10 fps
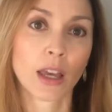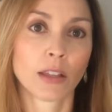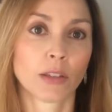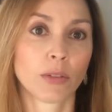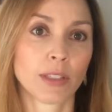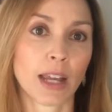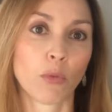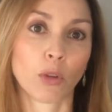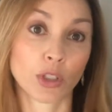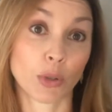So instead
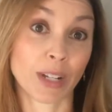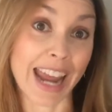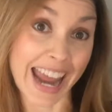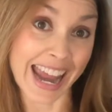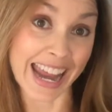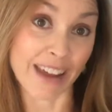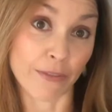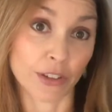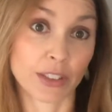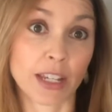we'll do an A
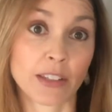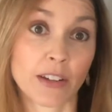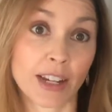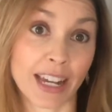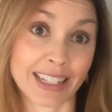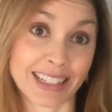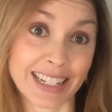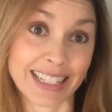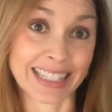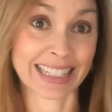for Caesar
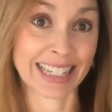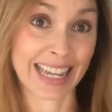Augustus.